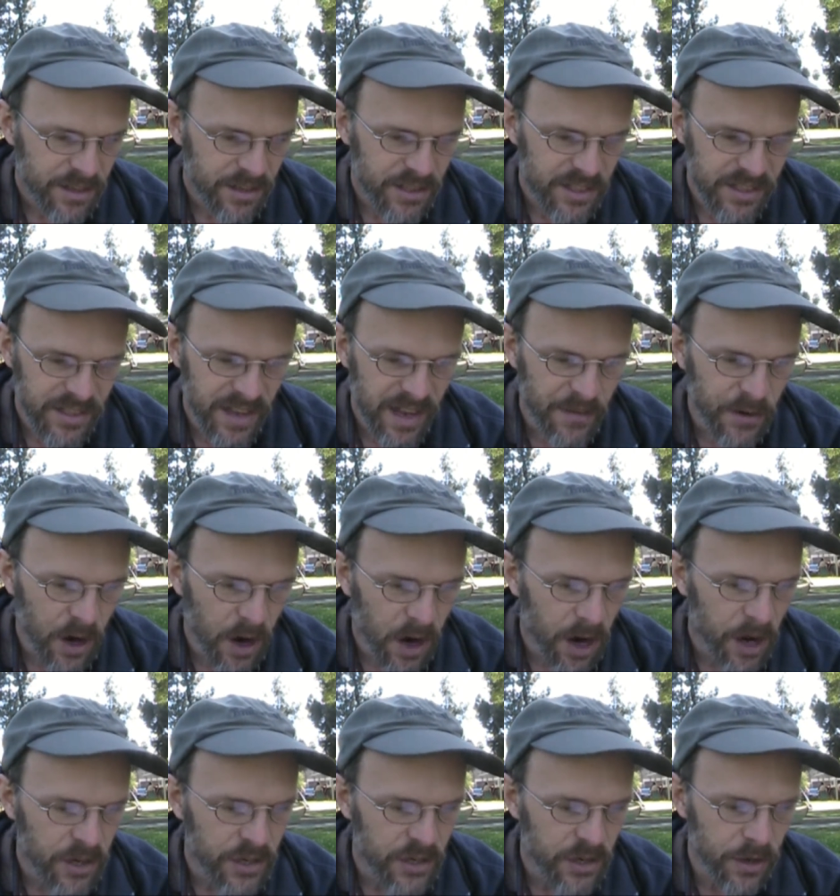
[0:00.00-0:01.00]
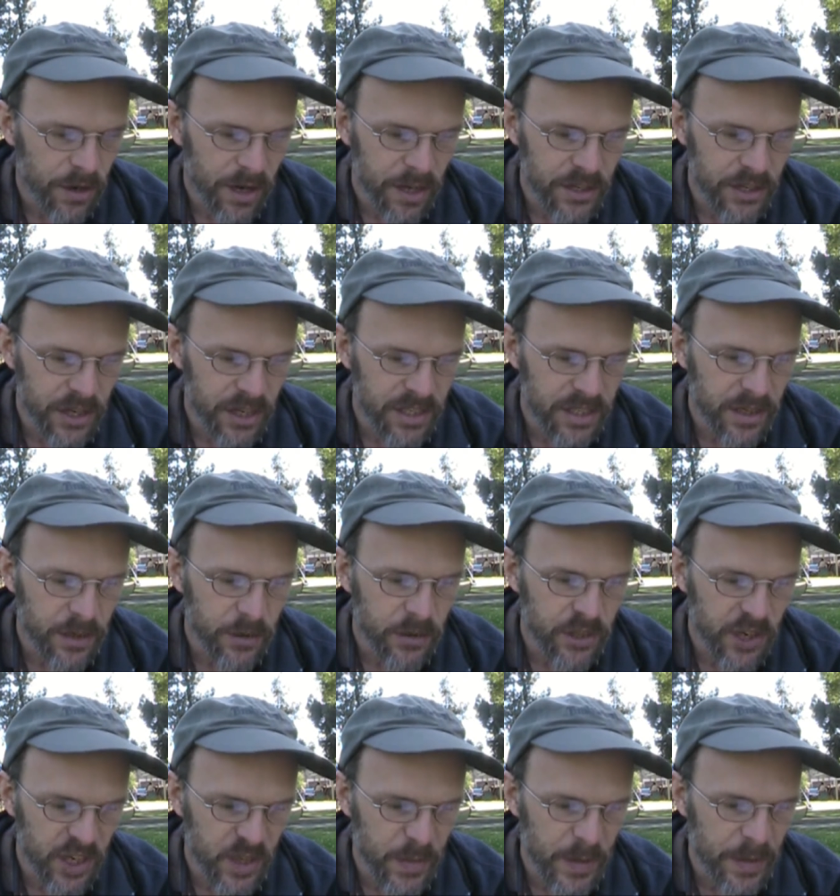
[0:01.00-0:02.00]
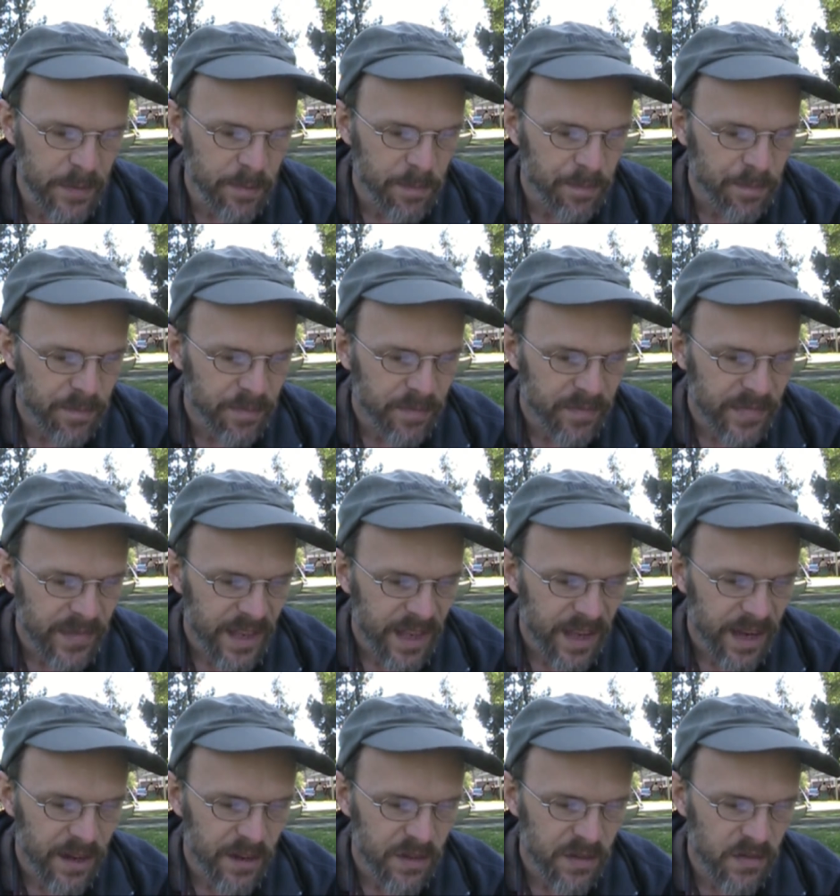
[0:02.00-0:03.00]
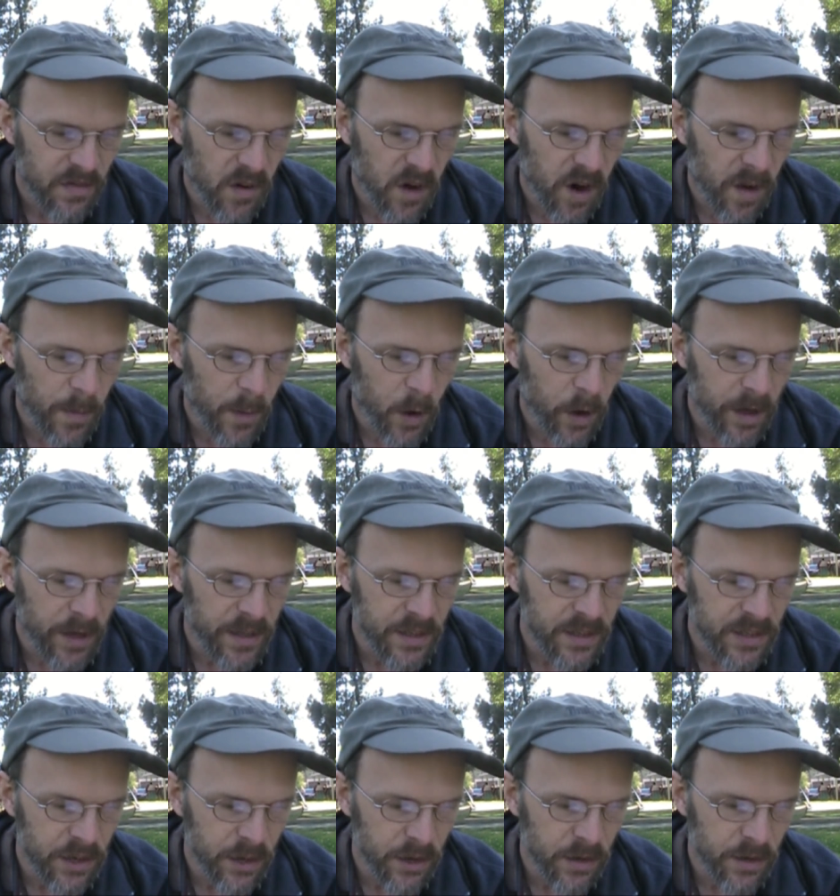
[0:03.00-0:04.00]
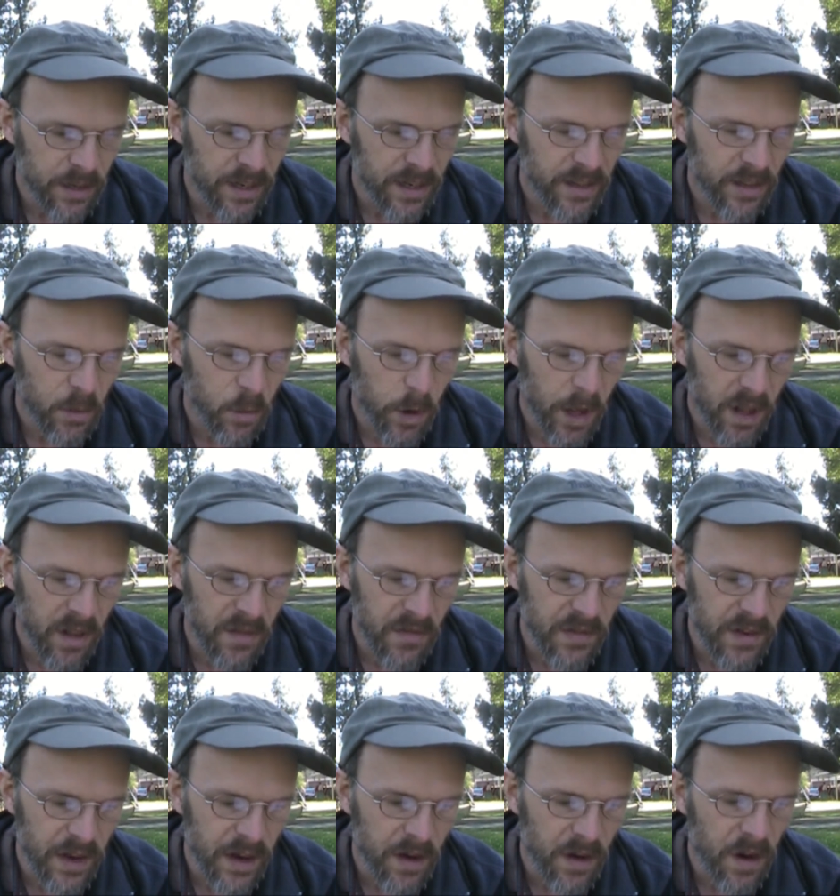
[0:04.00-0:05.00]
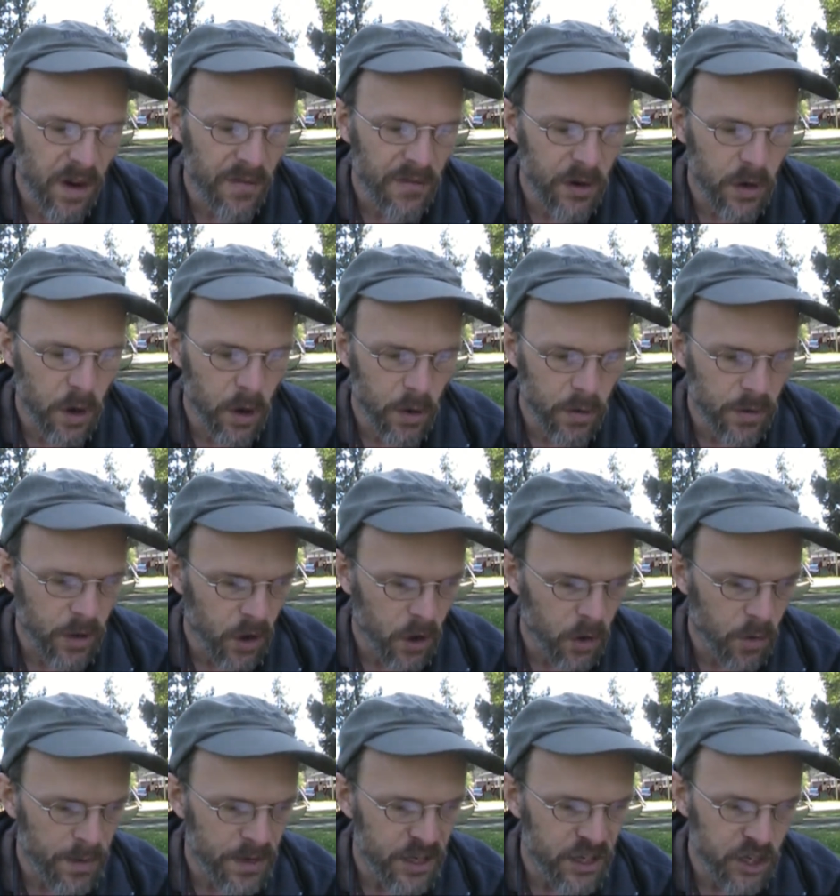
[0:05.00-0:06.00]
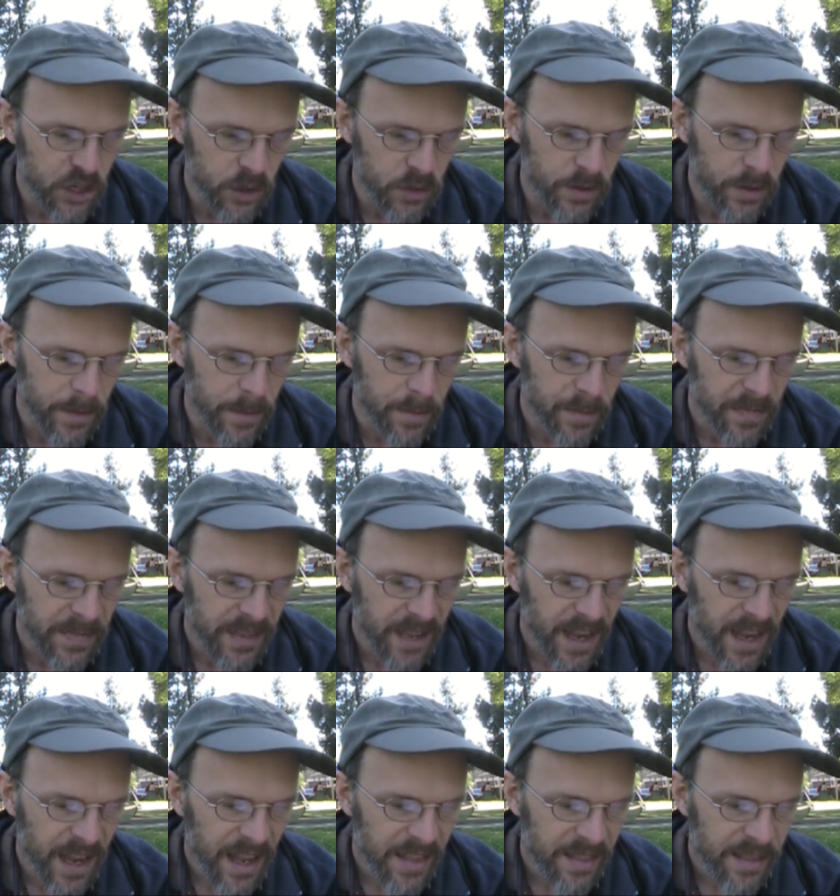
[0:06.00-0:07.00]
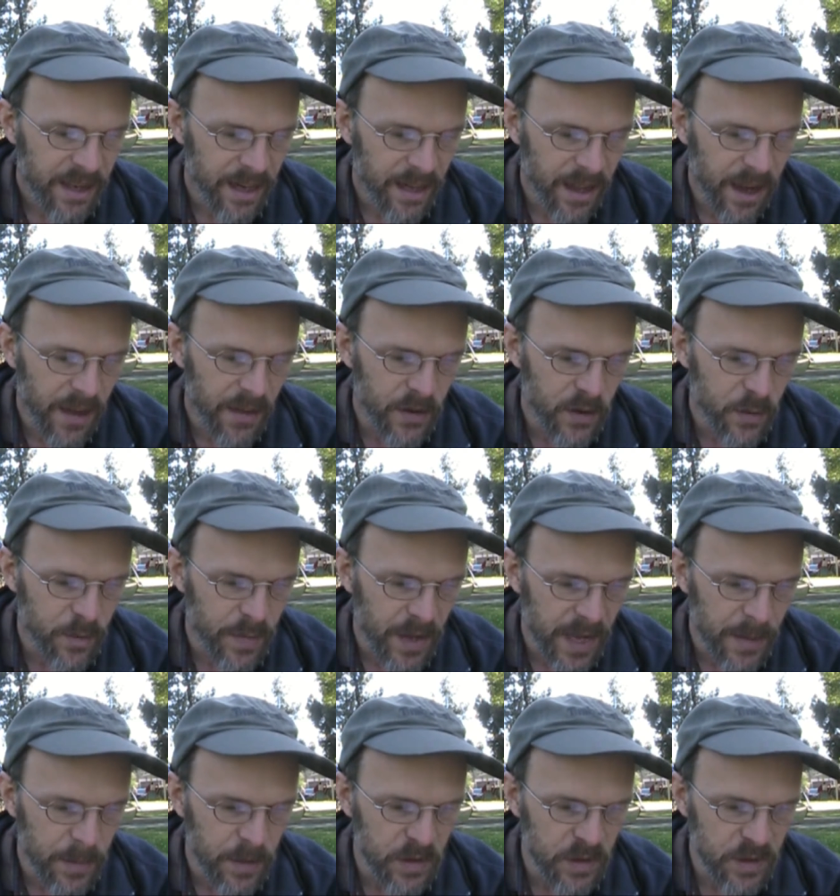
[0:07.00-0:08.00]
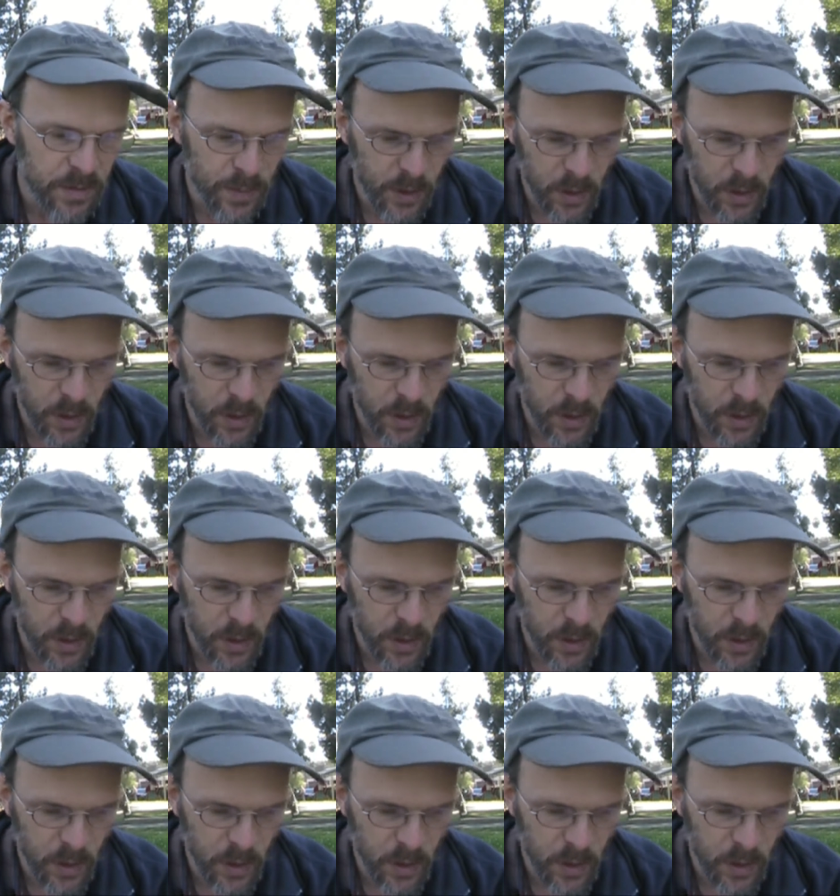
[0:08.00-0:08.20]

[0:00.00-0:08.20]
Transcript: She's never harsh or unjust in her judgment and is far more concerned in the welfare of her own home and children than in other people's